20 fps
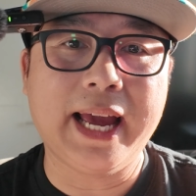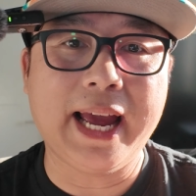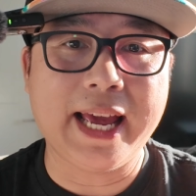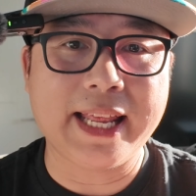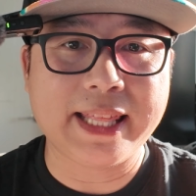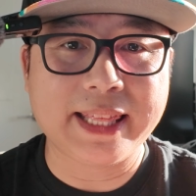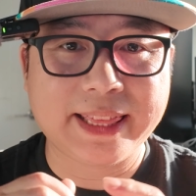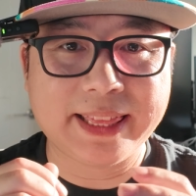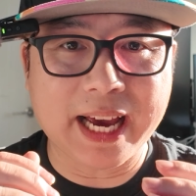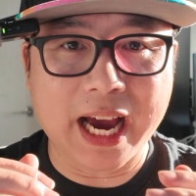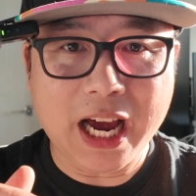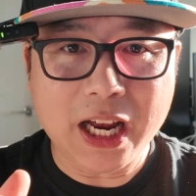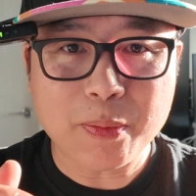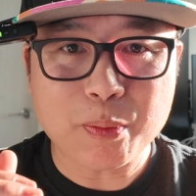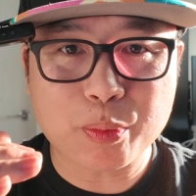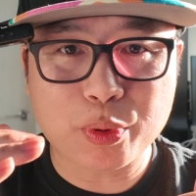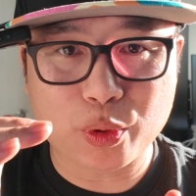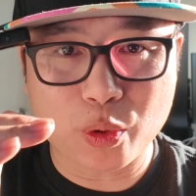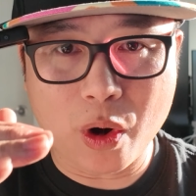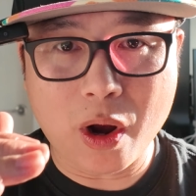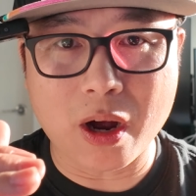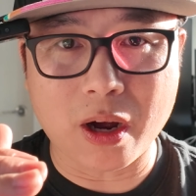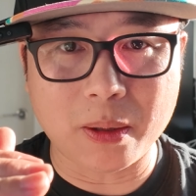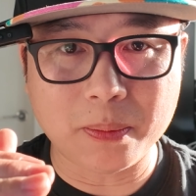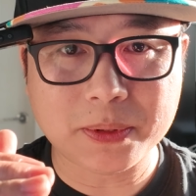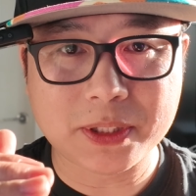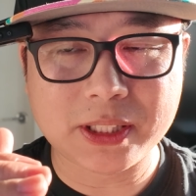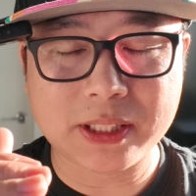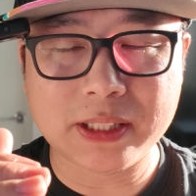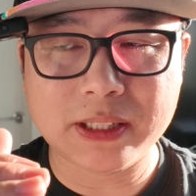And that
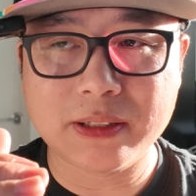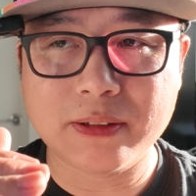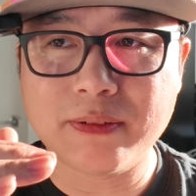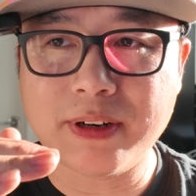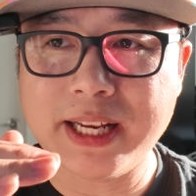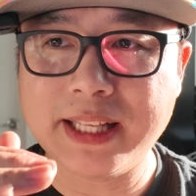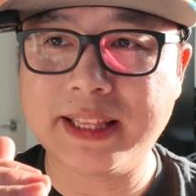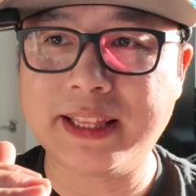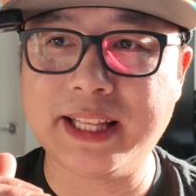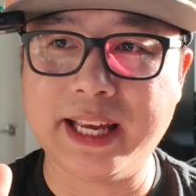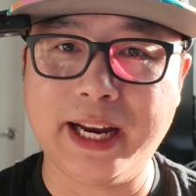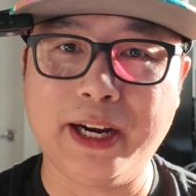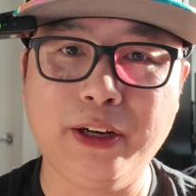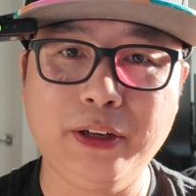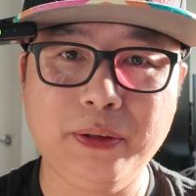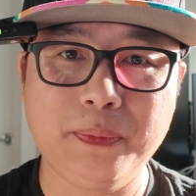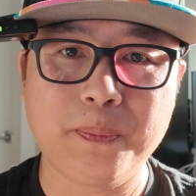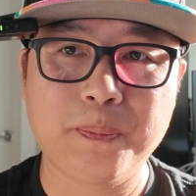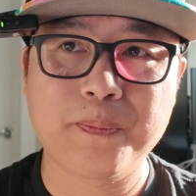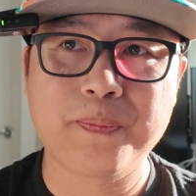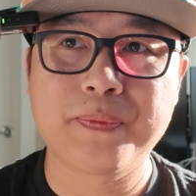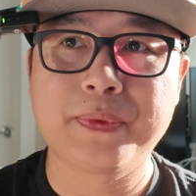prompt right there,